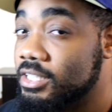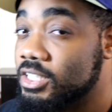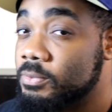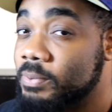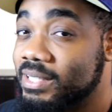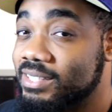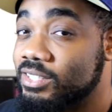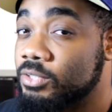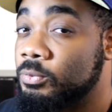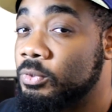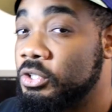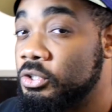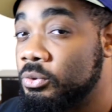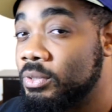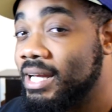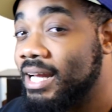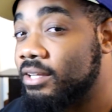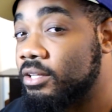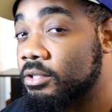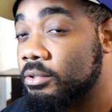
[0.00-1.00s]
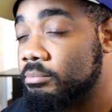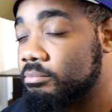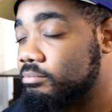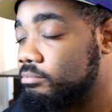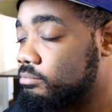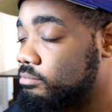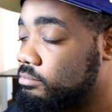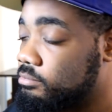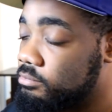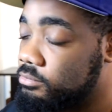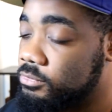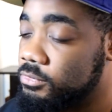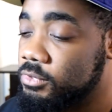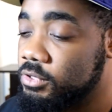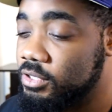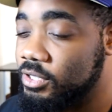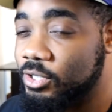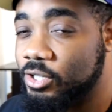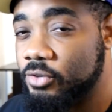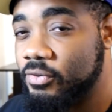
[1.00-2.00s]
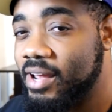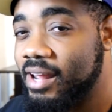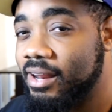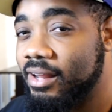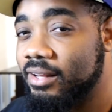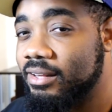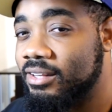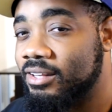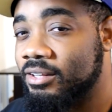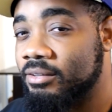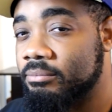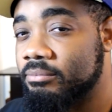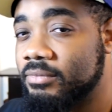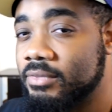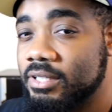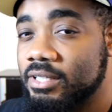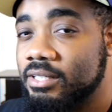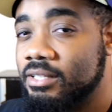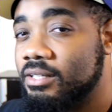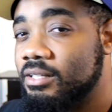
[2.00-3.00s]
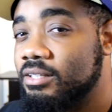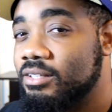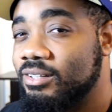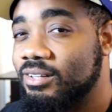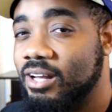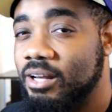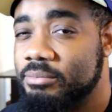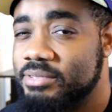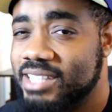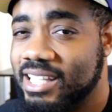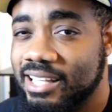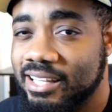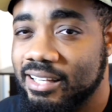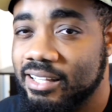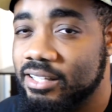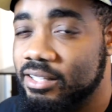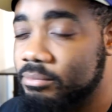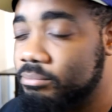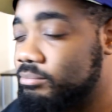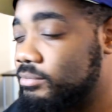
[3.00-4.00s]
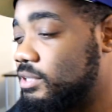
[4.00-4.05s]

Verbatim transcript: Especially when you got the credit, the, you know what I'm saying?